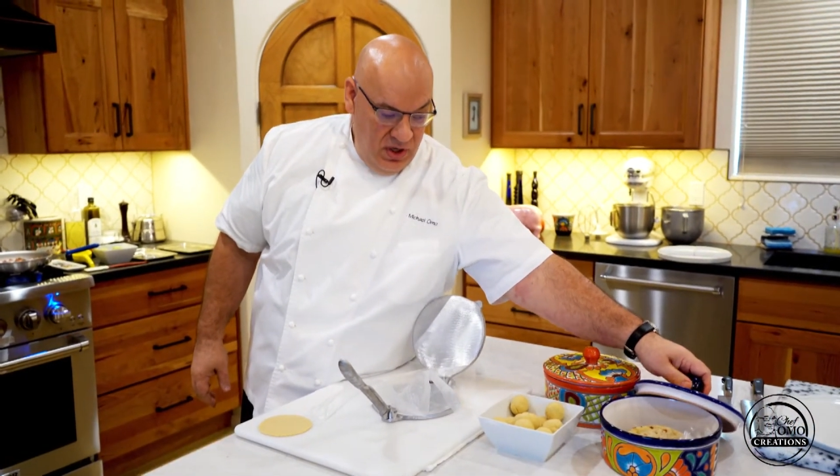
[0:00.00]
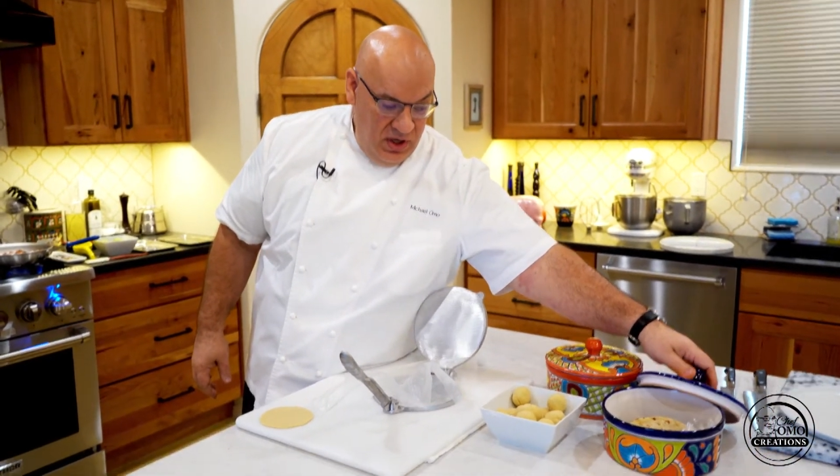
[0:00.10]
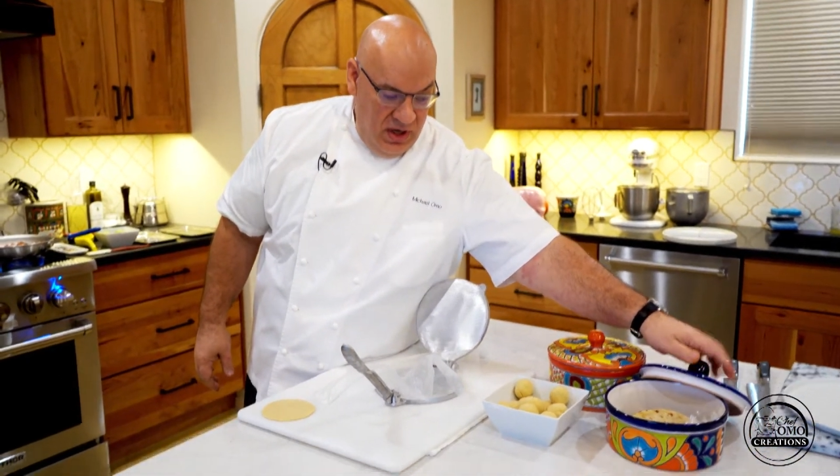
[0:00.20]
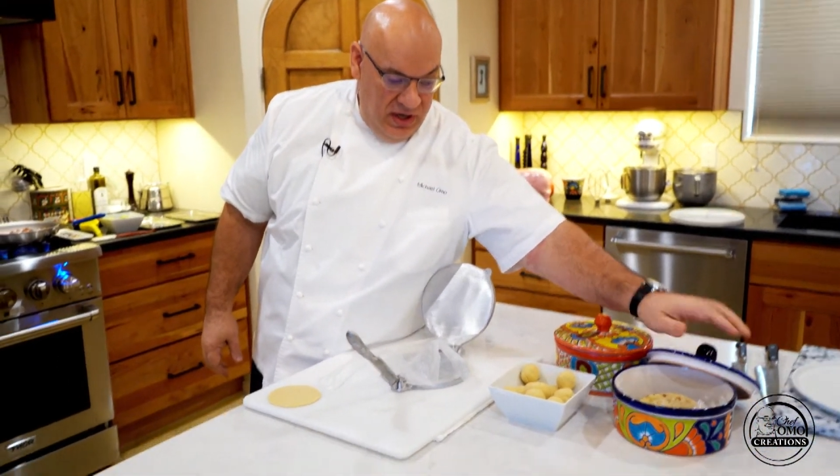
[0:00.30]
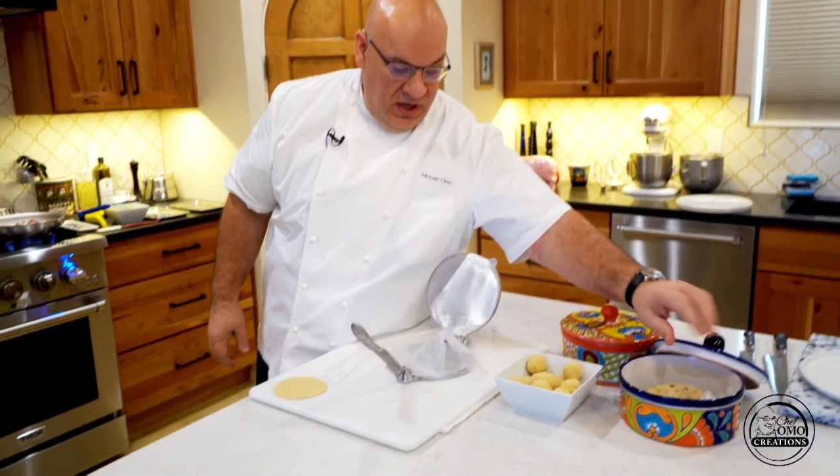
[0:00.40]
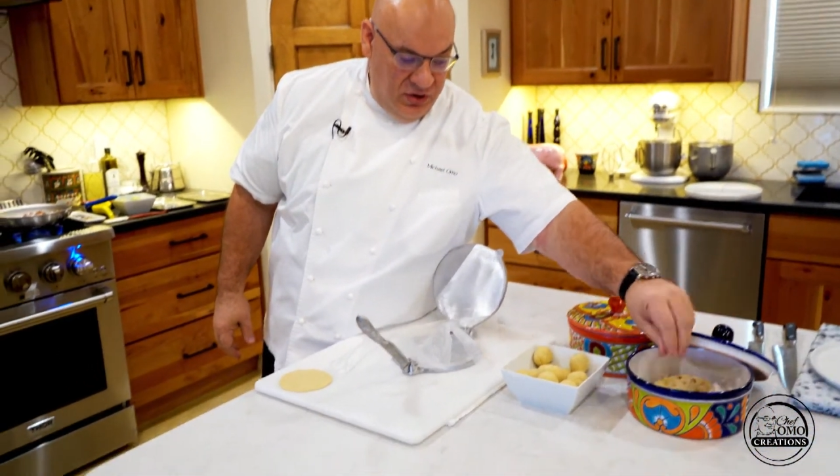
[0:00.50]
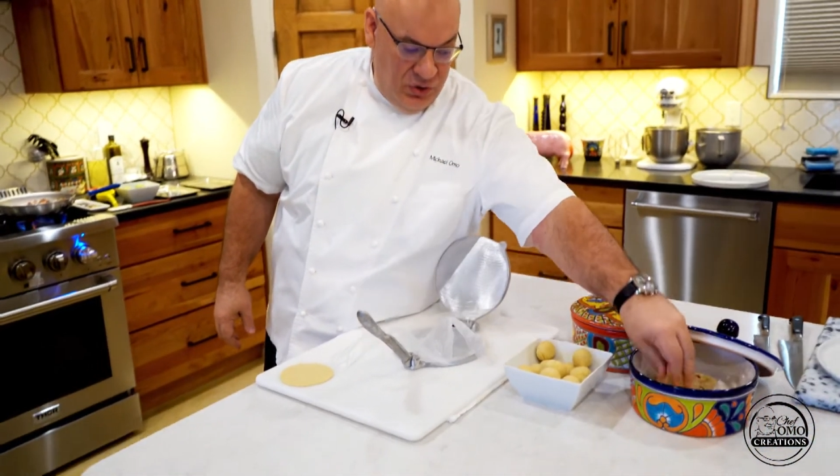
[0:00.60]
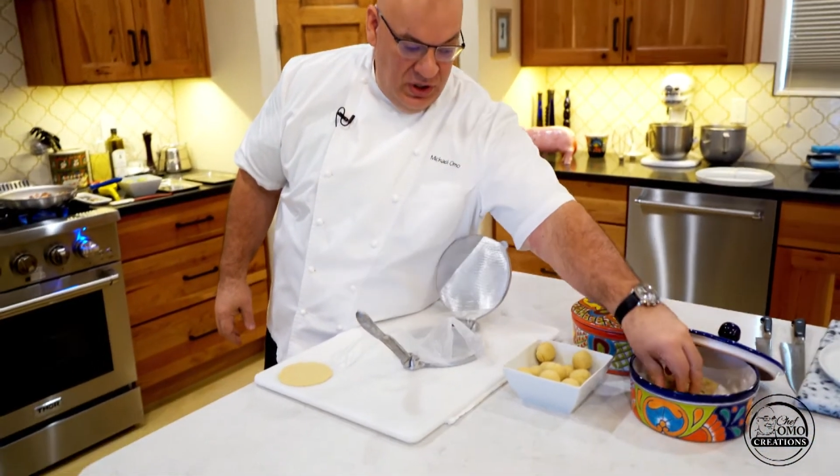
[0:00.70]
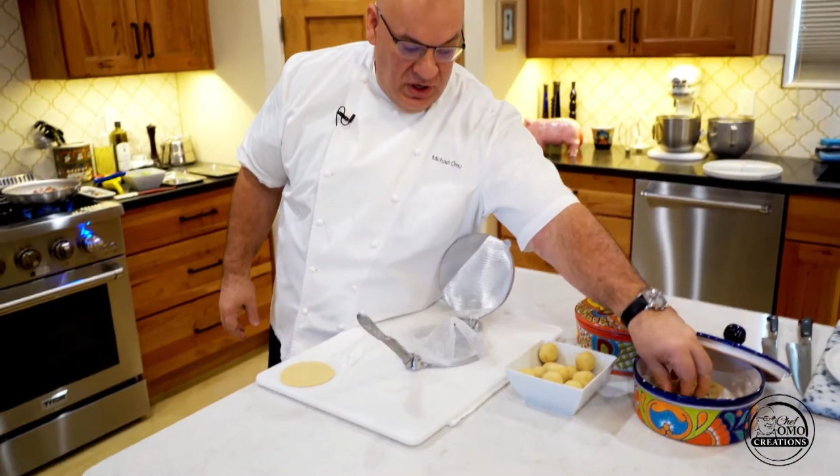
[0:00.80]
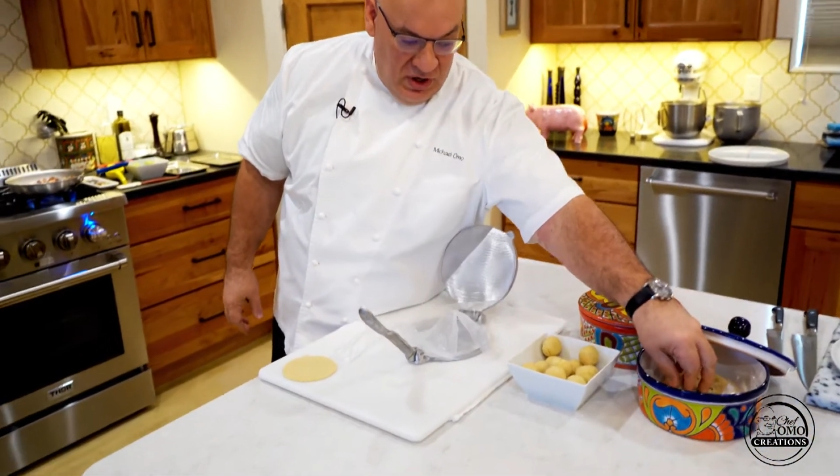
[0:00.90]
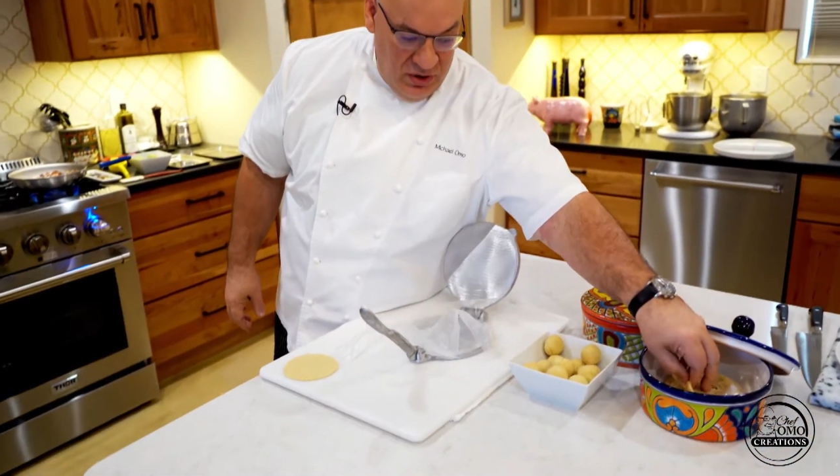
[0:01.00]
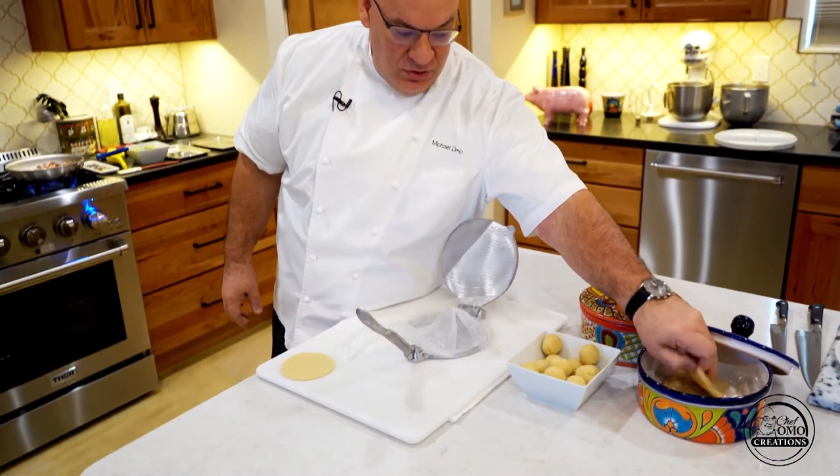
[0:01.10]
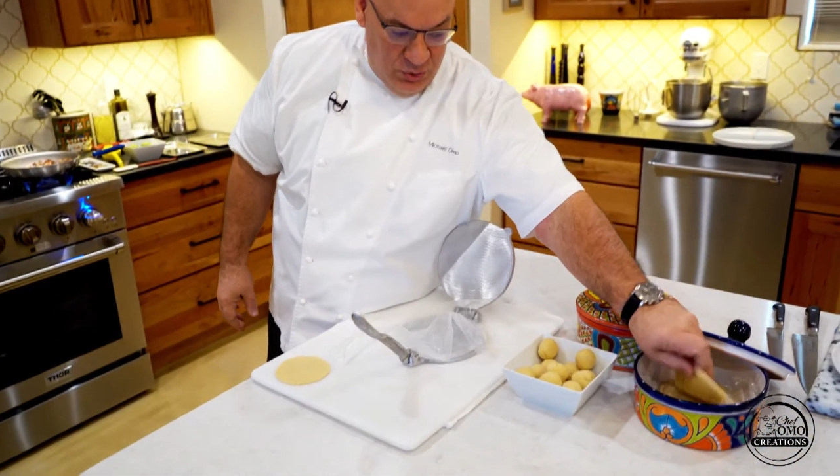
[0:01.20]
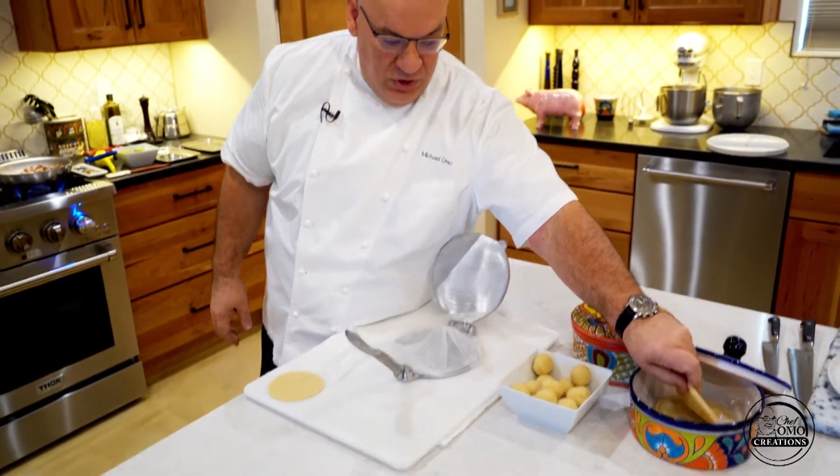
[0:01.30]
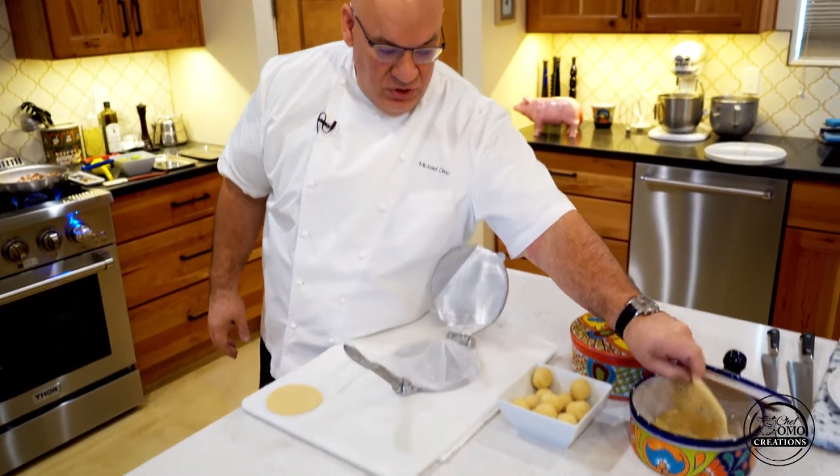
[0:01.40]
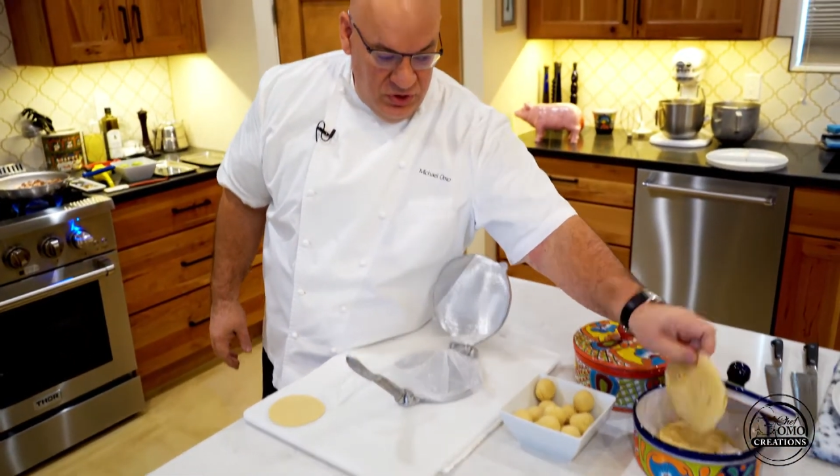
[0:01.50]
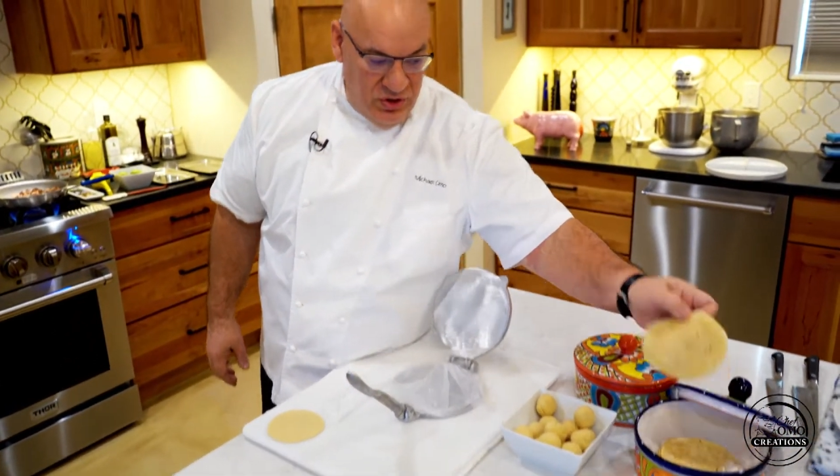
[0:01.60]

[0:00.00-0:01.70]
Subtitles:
And again, street tacos, we use